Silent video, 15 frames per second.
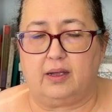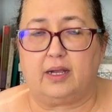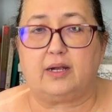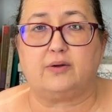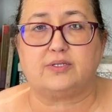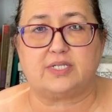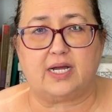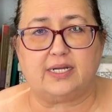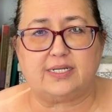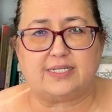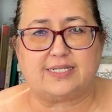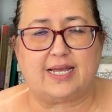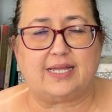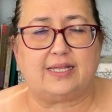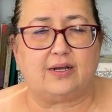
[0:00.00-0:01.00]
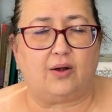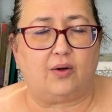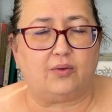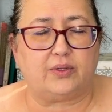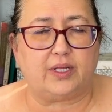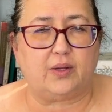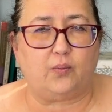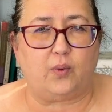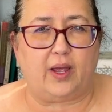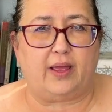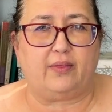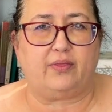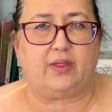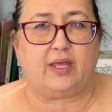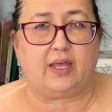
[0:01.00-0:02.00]
It goes on to say that only
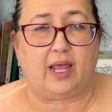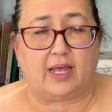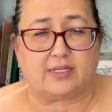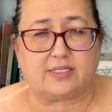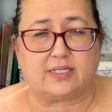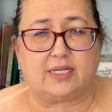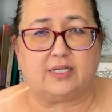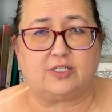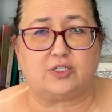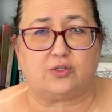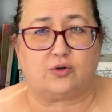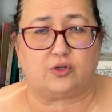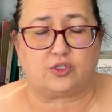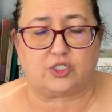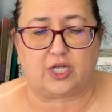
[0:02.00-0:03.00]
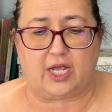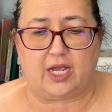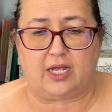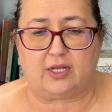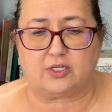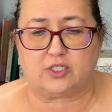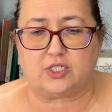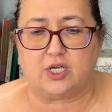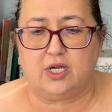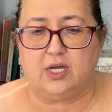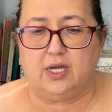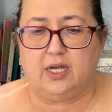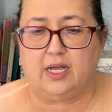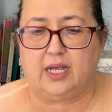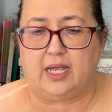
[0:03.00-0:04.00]
when the cancellation or change
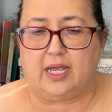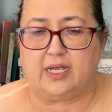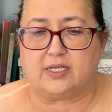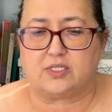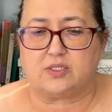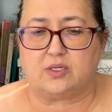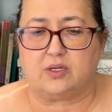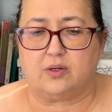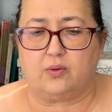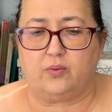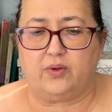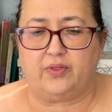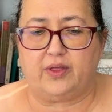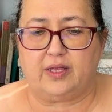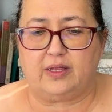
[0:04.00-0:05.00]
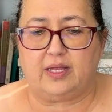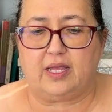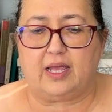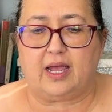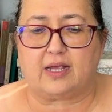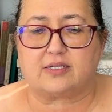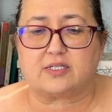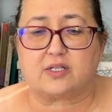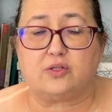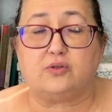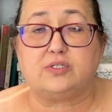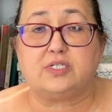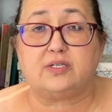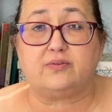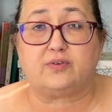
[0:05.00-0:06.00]
is within the
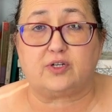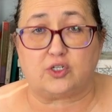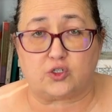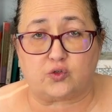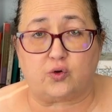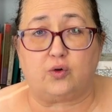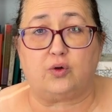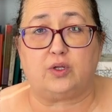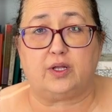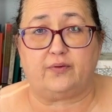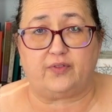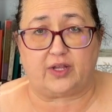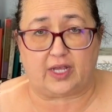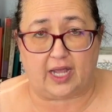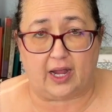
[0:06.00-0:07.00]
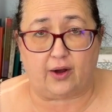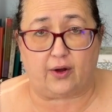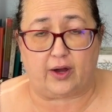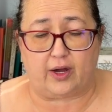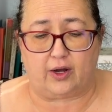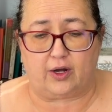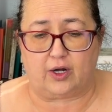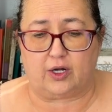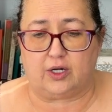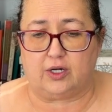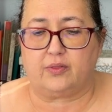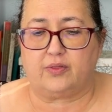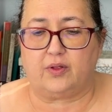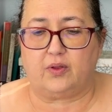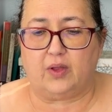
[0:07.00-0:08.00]
exclusive control of the carrier,
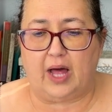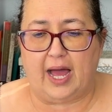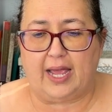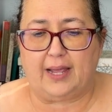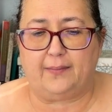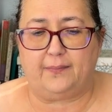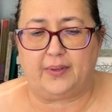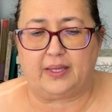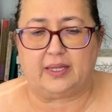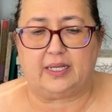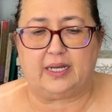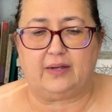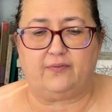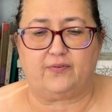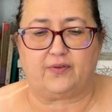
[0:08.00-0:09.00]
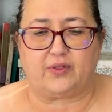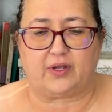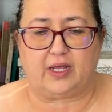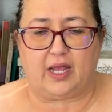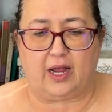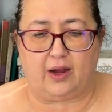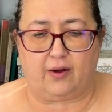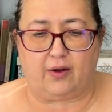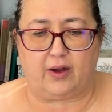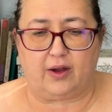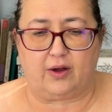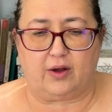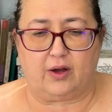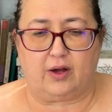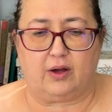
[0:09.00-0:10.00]
the liability for the
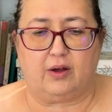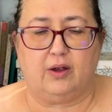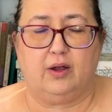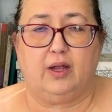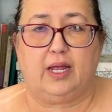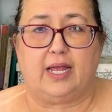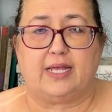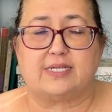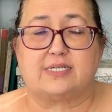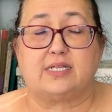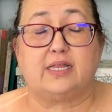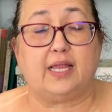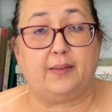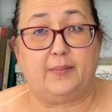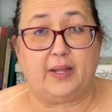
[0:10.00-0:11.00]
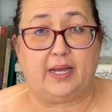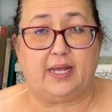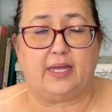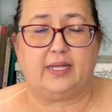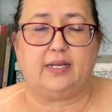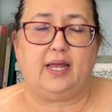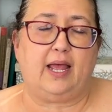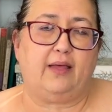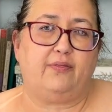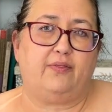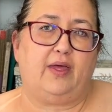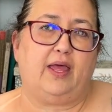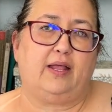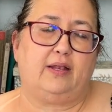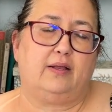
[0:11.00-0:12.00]
carrier is limited, and
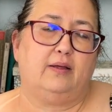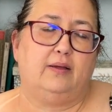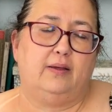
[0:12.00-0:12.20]
then